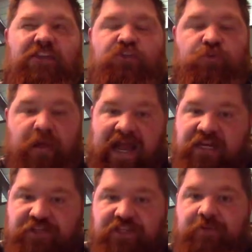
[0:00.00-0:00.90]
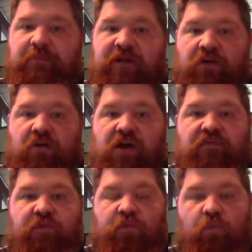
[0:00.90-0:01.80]
you'd actually be better
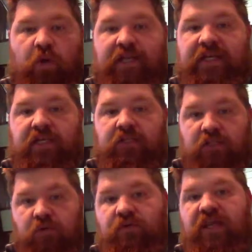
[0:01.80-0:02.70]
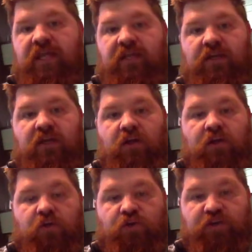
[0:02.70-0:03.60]
off with 1 low gain
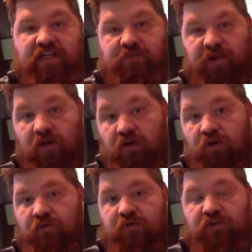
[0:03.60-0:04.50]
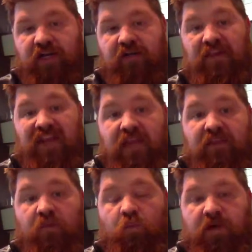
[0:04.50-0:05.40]
or transparent overdrive and
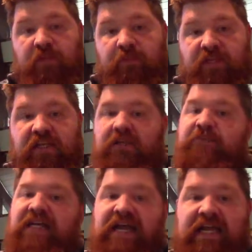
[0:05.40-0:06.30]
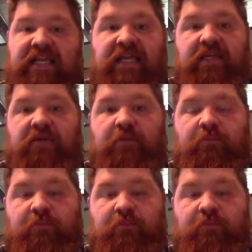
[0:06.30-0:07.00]
then 1 medium to high gain